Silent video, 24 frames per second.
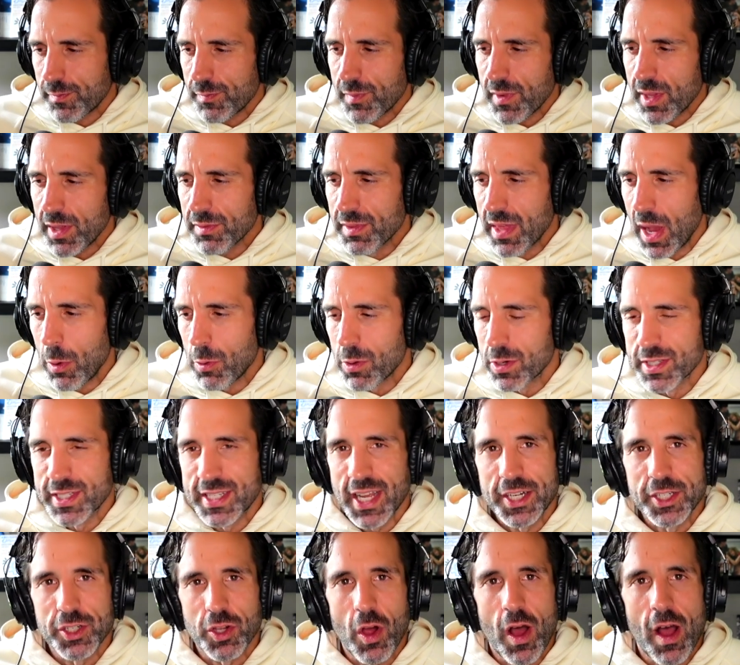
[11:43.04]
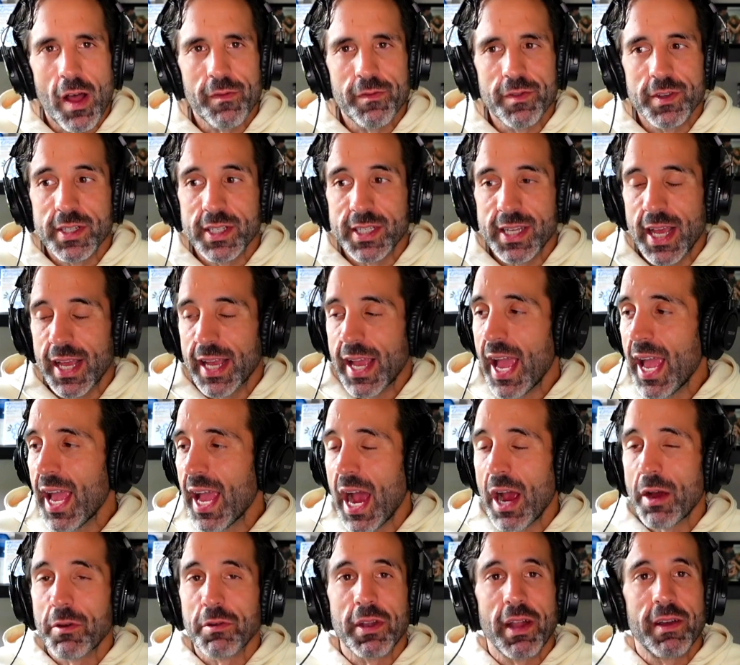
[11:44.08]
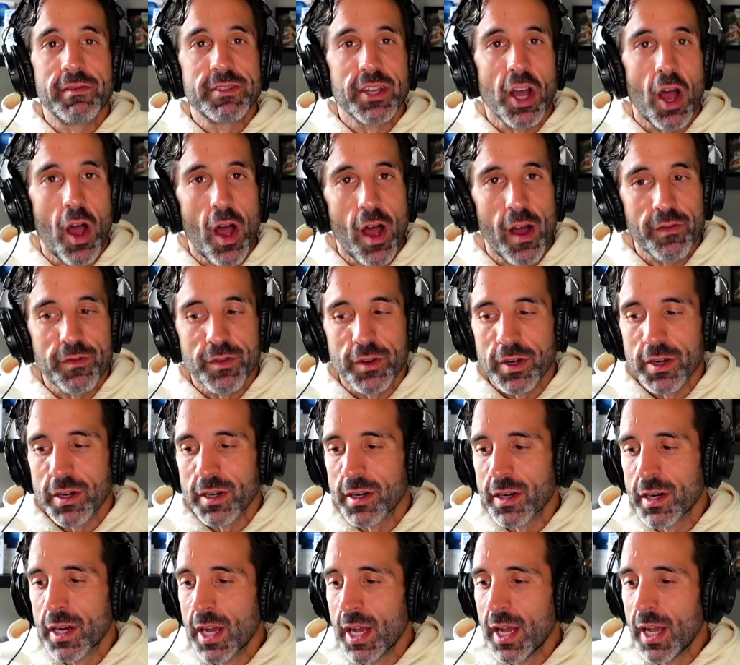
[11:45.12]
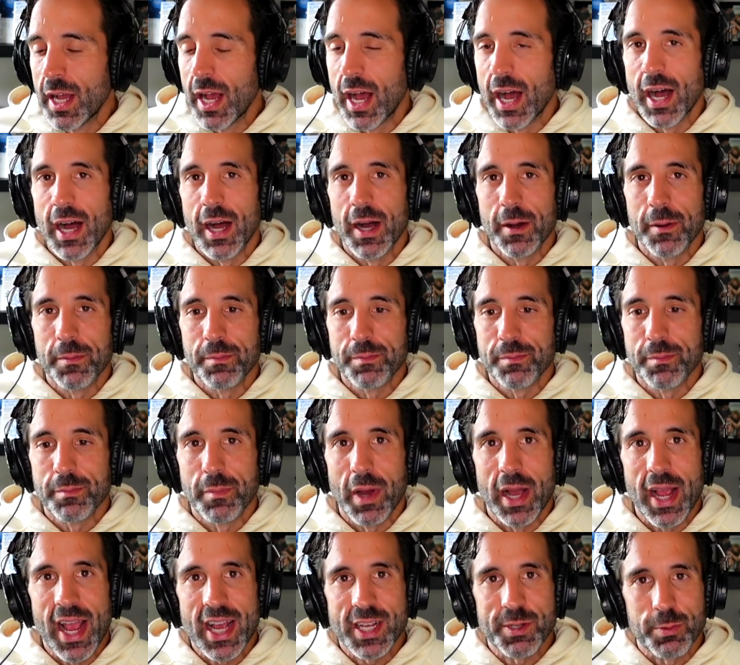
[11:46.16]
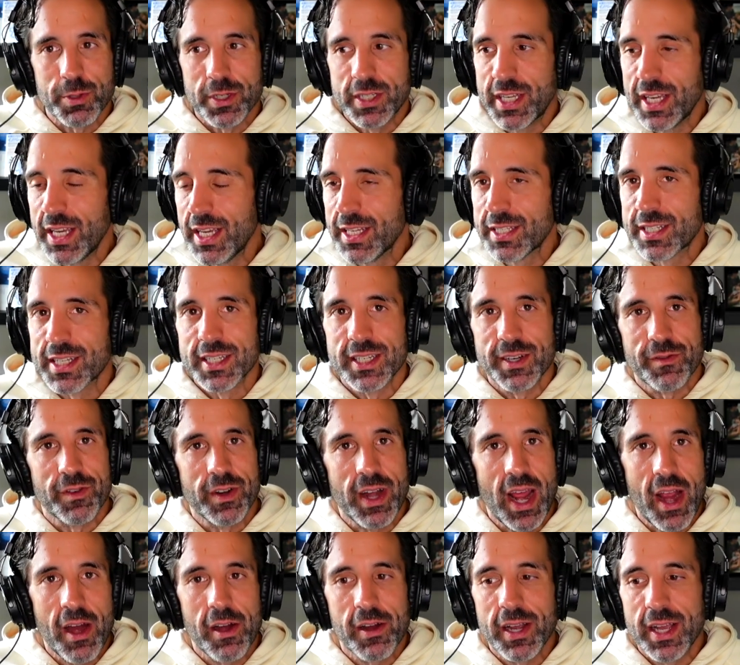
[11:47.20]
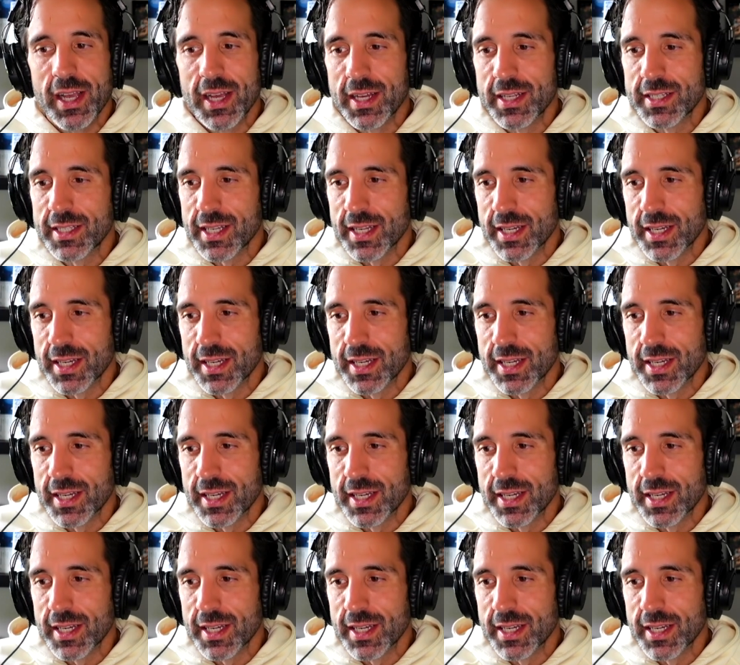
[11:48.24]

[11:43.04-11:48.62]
that were in central office saying, hey, I would love to offer um, my expertise in different areas.